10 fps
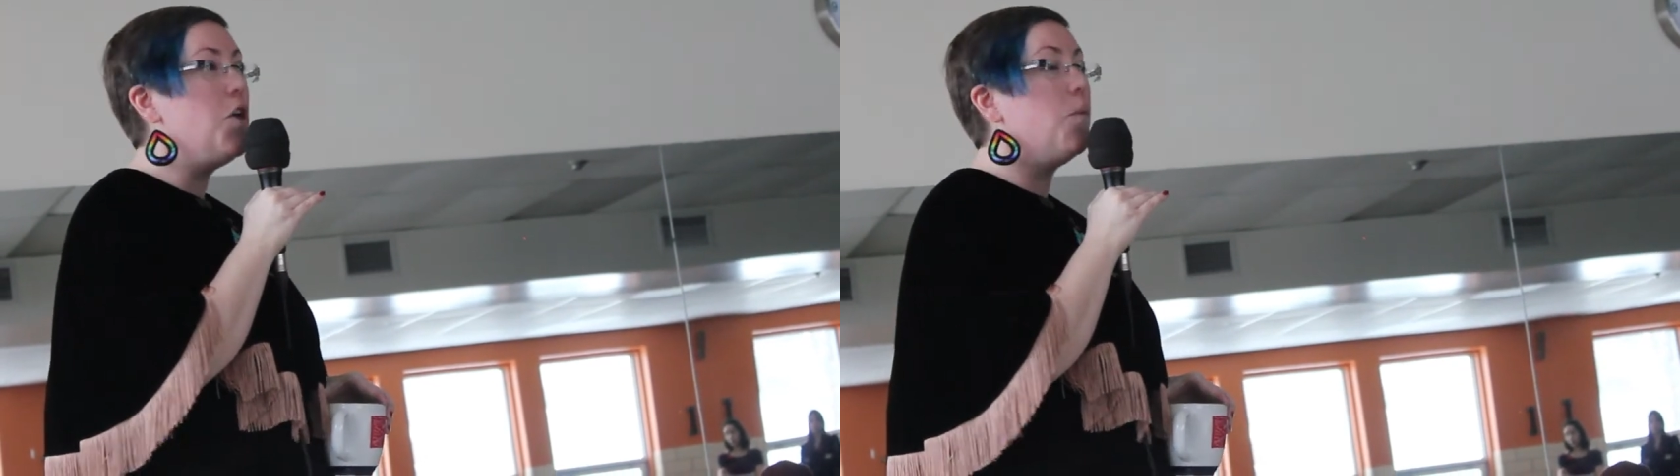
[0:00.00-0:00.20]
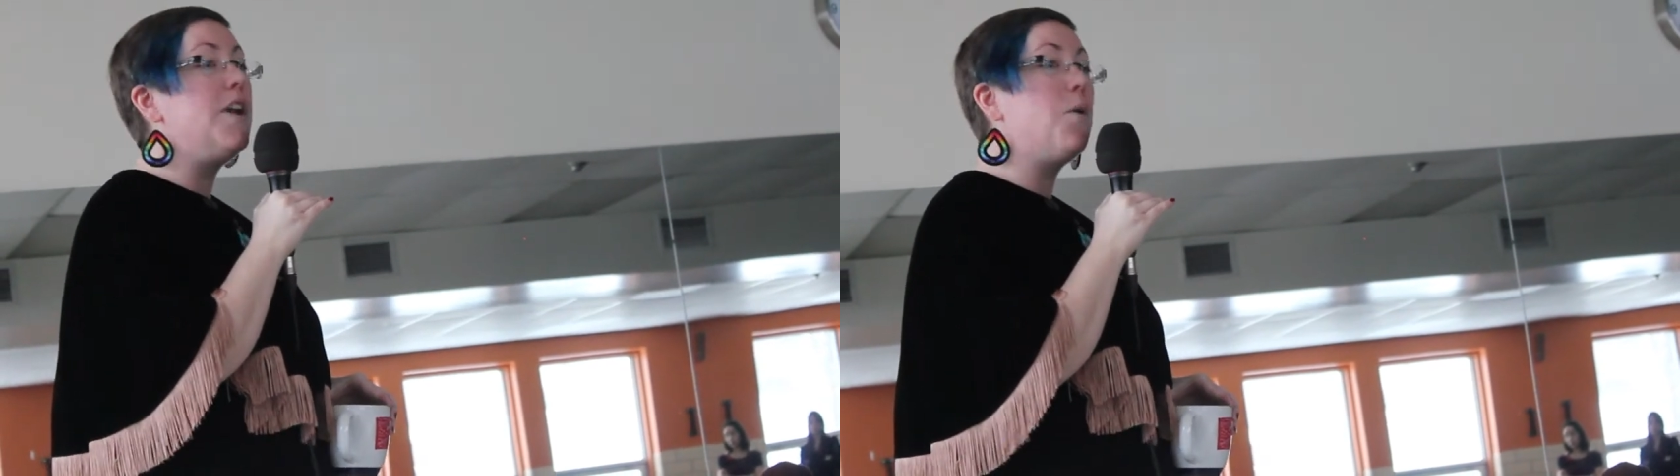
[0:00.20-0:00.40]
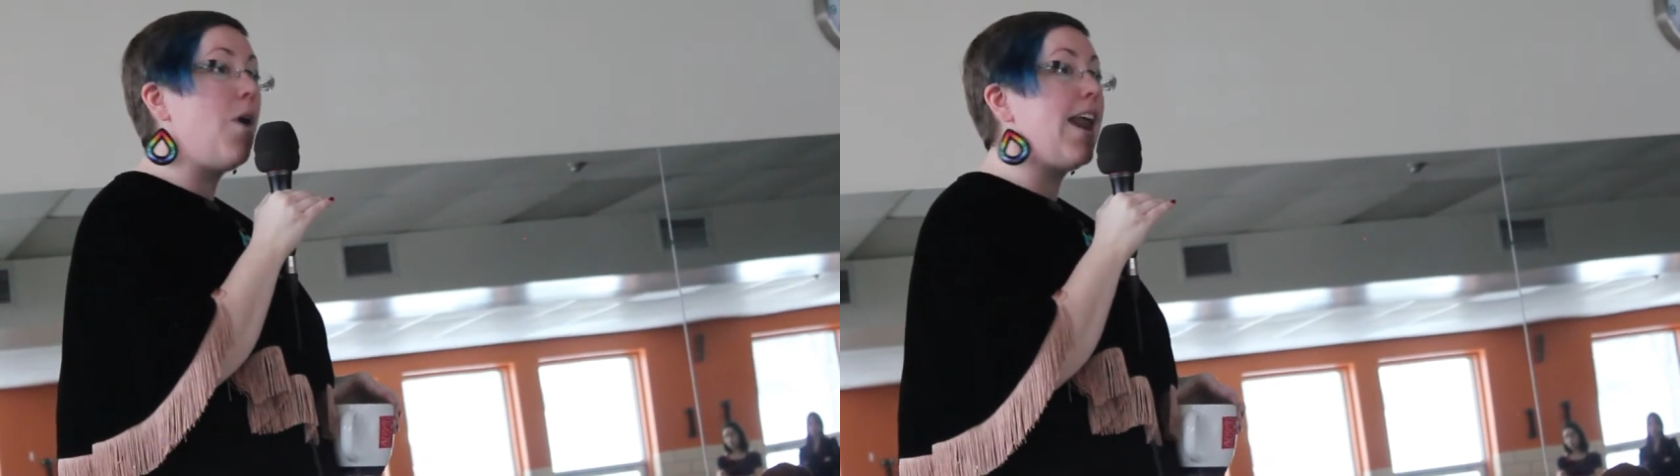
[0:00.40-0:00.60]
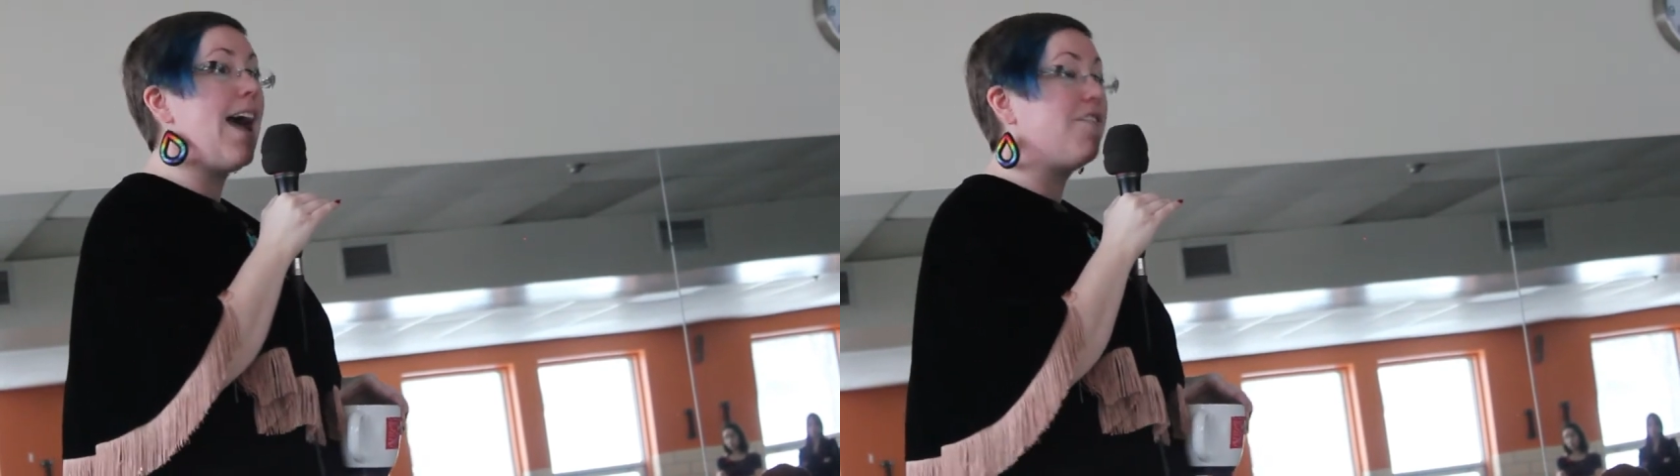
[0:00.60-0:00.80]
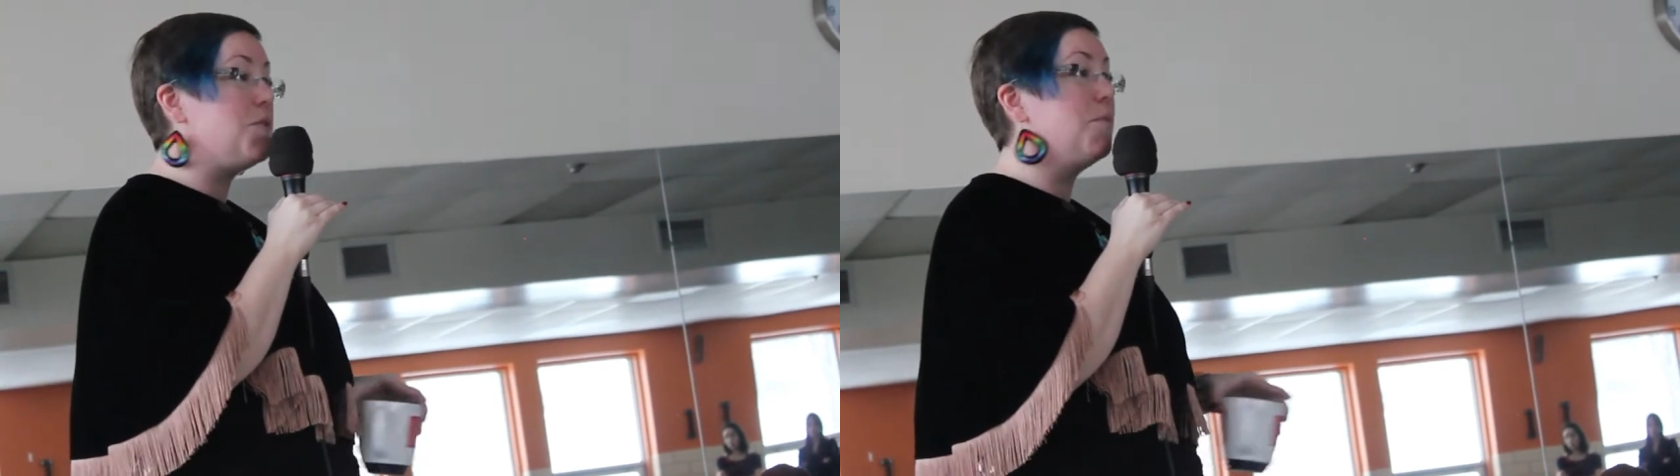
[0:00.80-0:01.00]
We don't want to
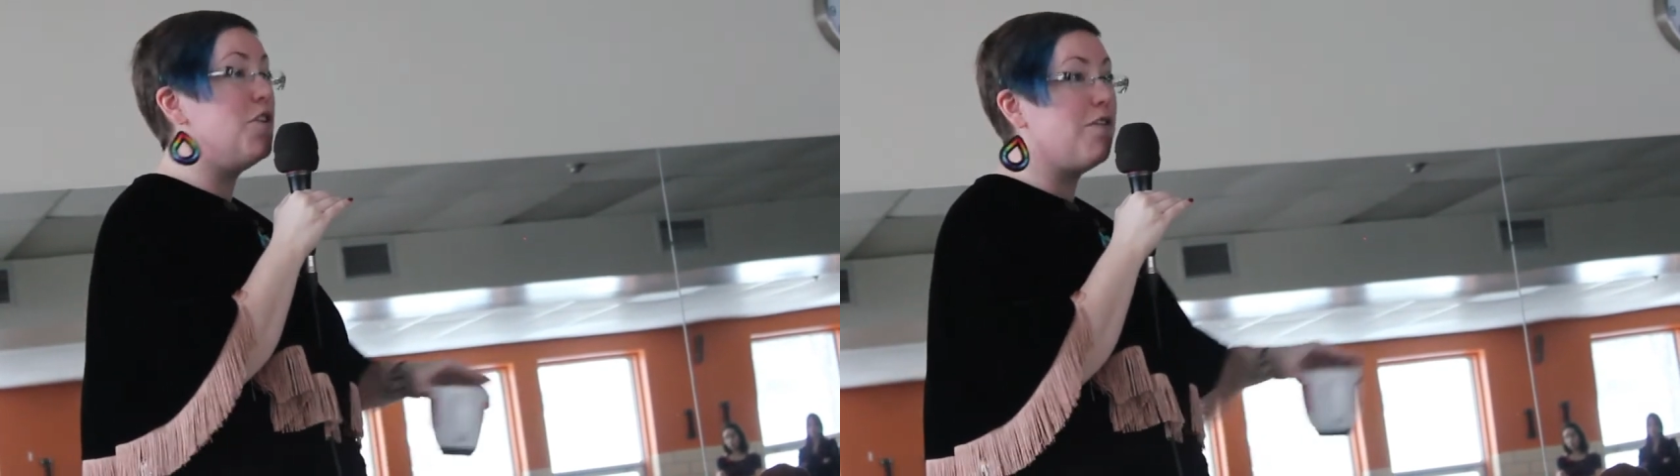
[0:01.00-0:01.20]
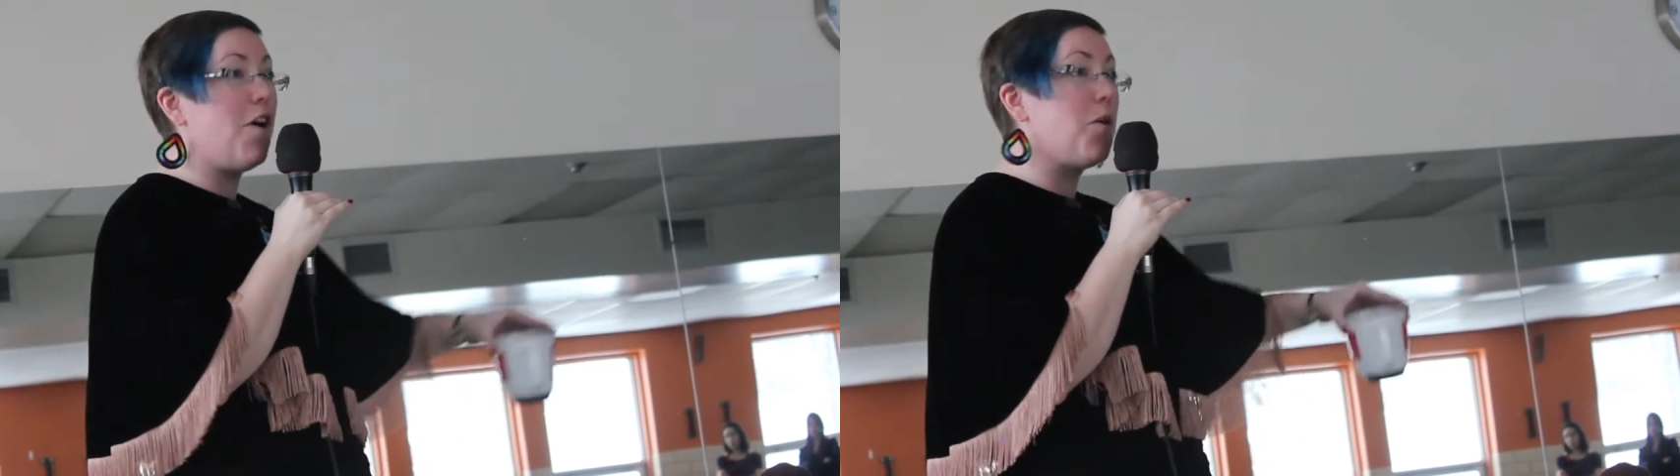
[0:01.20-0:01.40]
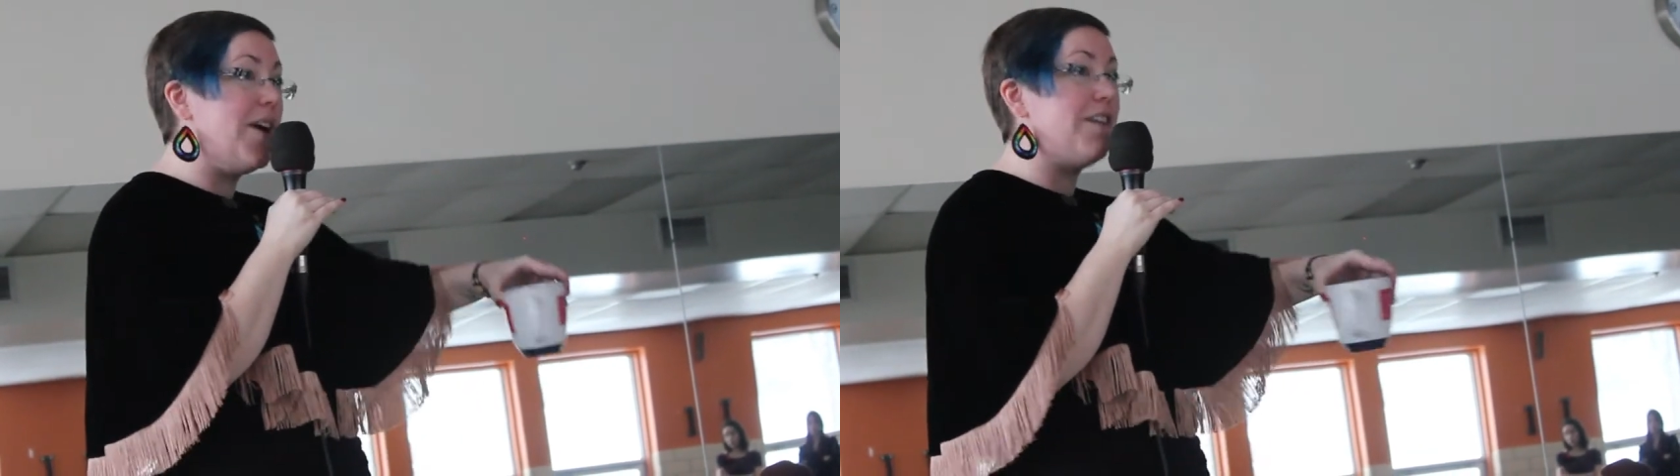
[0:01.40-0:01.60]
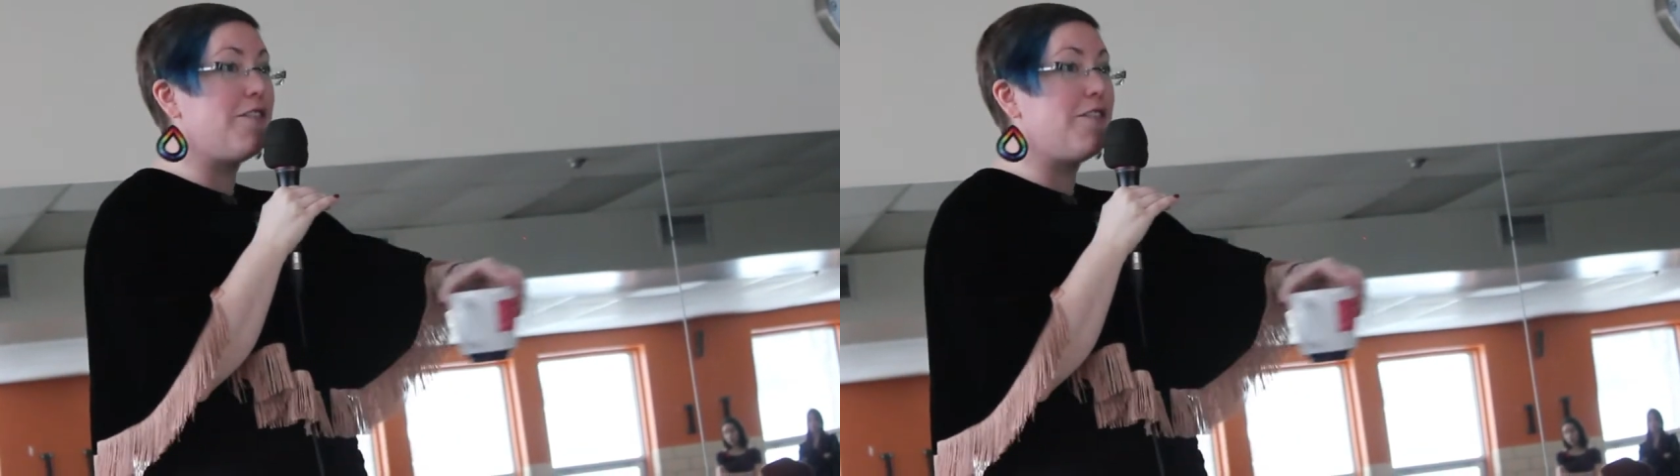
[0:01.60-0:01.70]
have to move all the way to